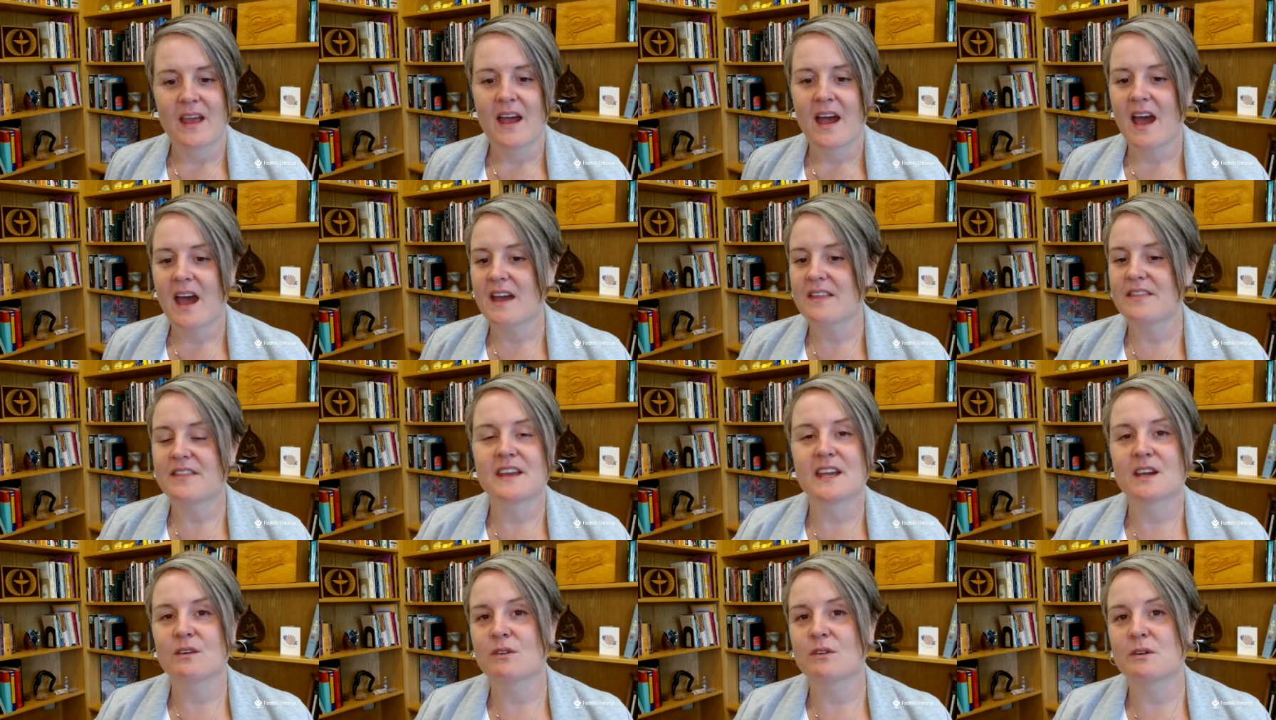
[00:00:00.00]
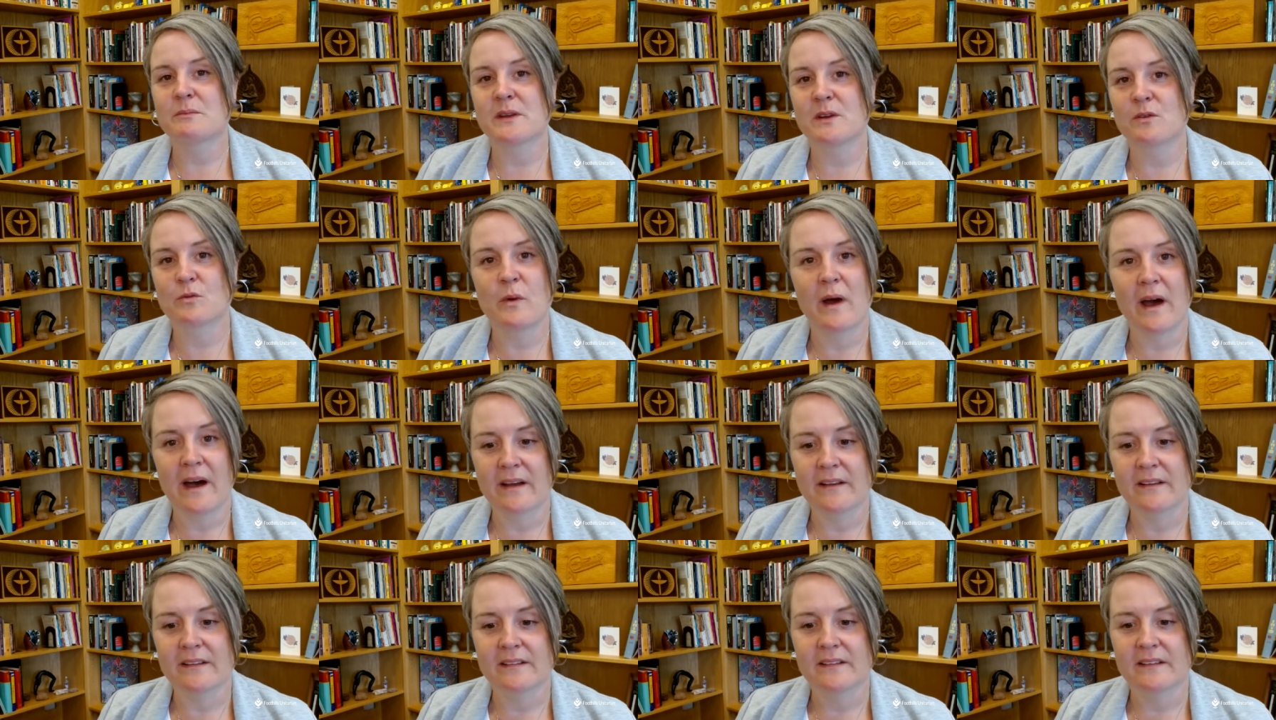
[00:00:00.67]
I think it would be
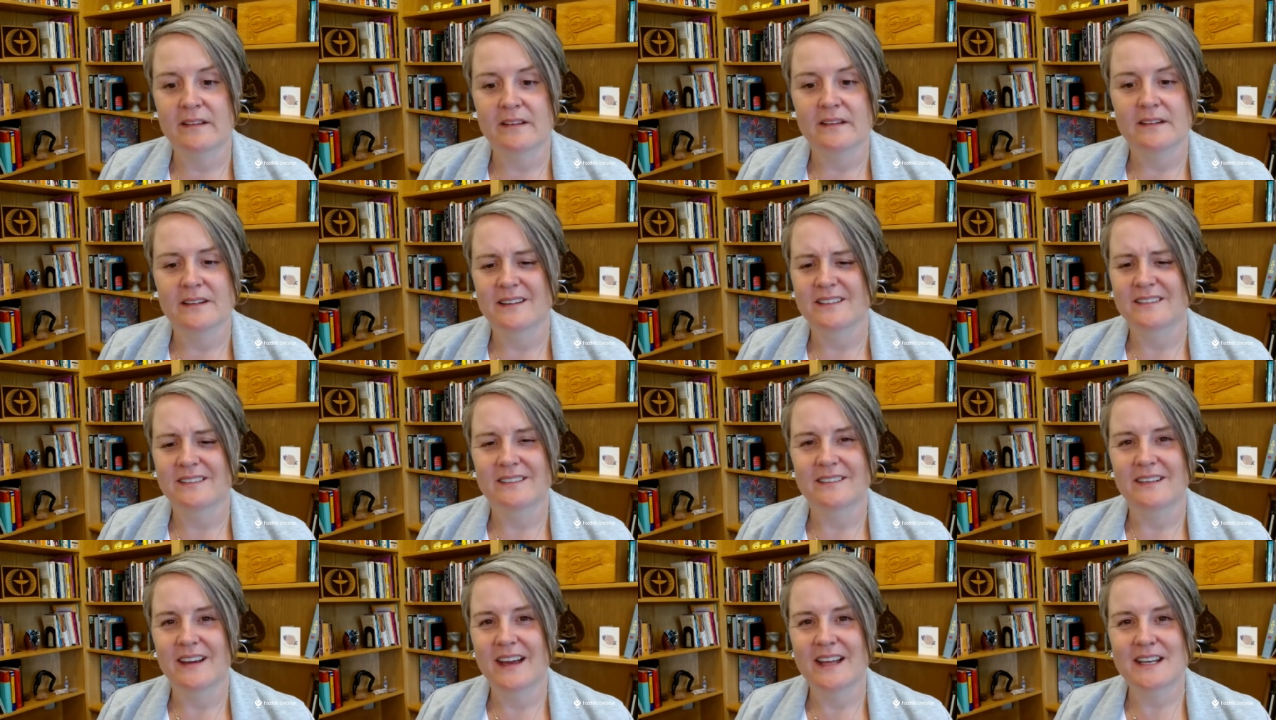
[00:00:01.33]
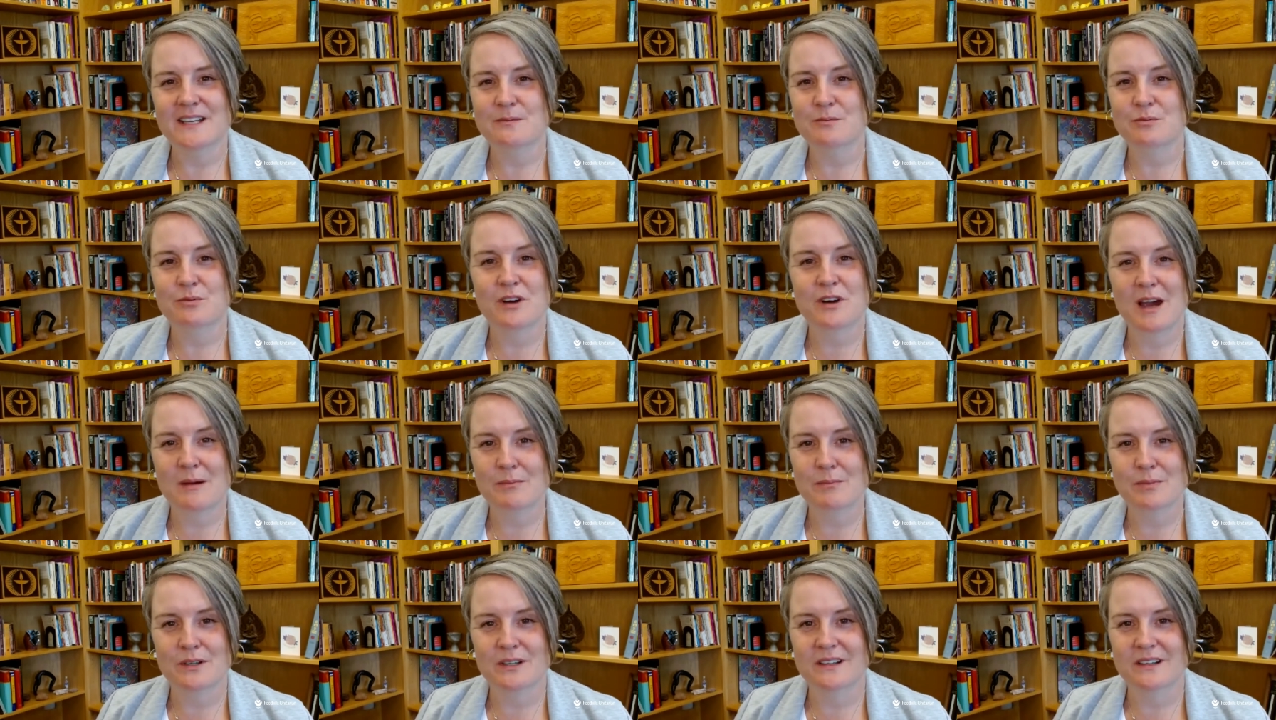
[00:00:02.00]
well and
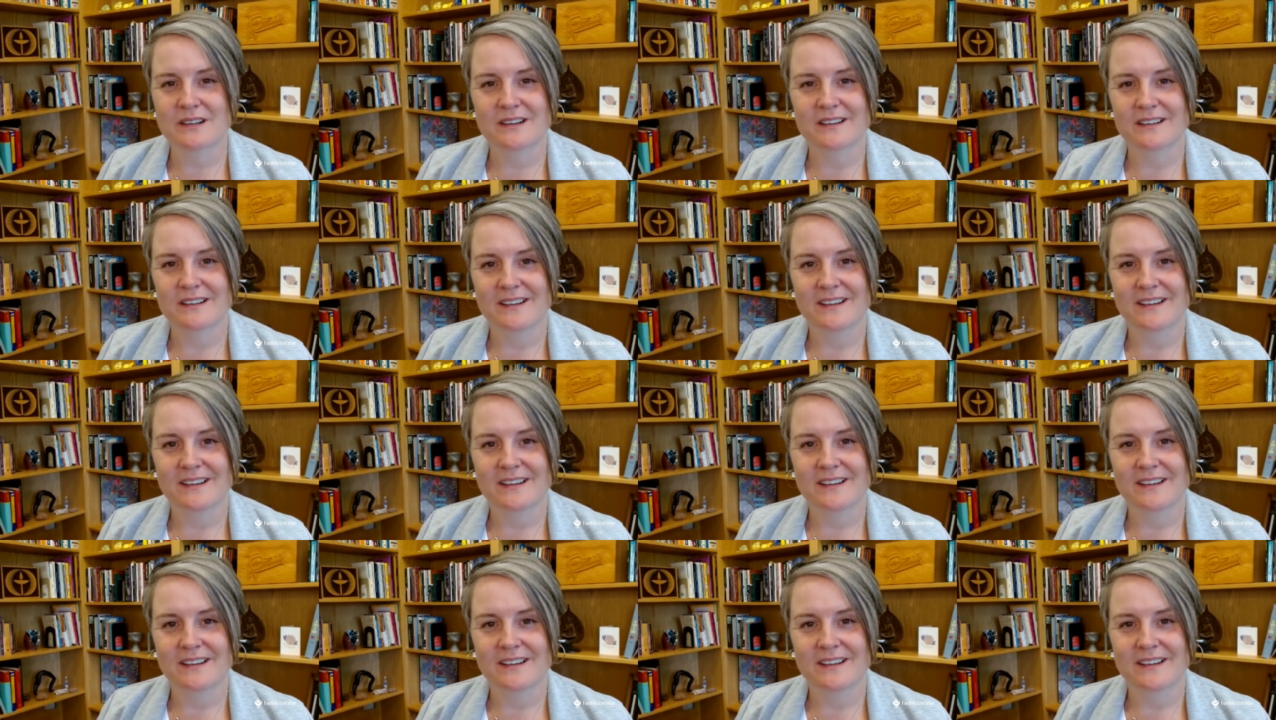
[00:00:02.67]
proper